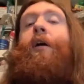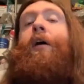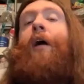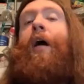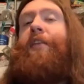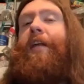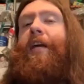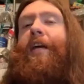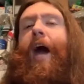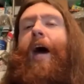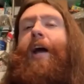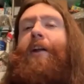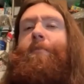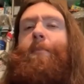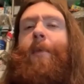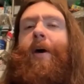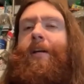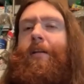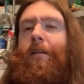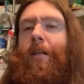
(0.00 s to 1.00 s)
And they kind of
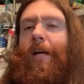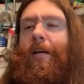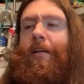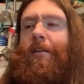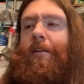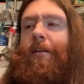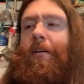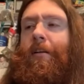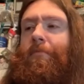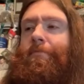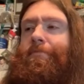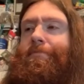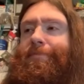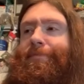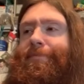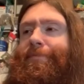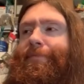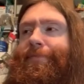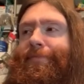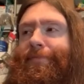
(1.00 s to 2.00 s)
made like a
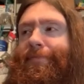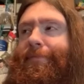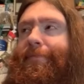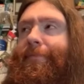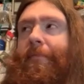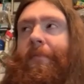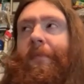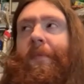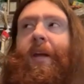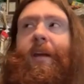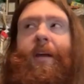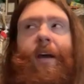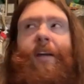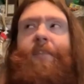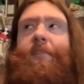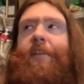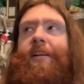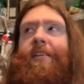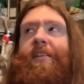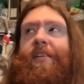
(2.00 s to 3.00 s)
kind
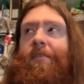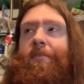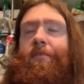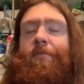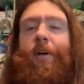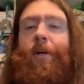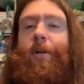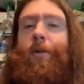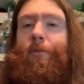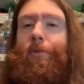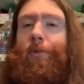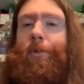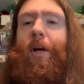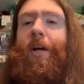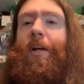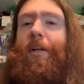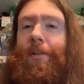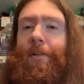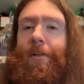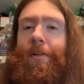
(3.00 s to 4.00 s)
of like a faux
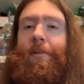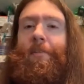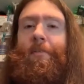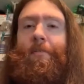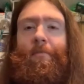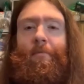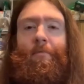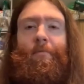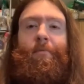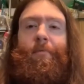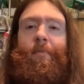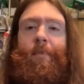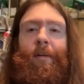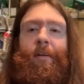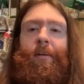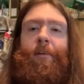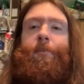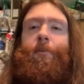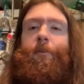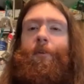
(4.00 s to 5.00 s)
trailer
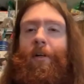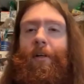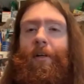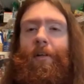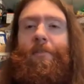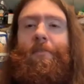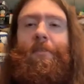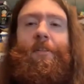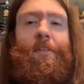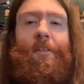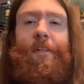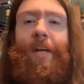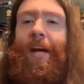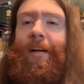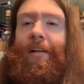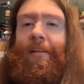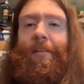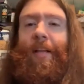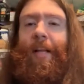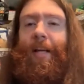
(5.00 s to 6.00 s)
for mm it to
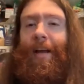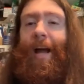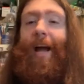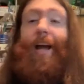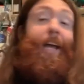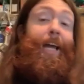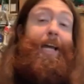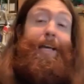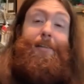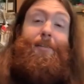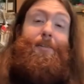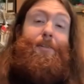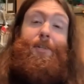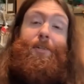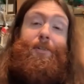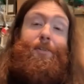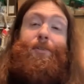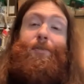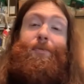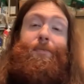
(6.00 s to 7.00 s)
kind of like I guess
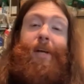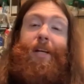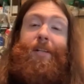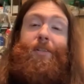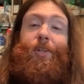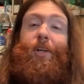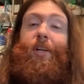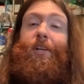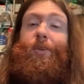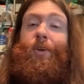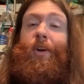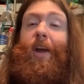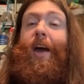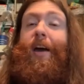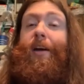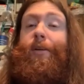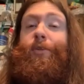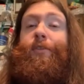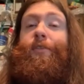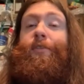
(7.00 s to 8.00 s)
just to like judge
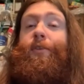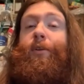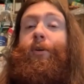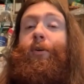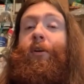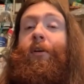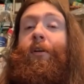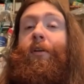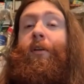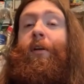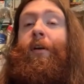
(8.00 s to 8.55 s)
reaction to it.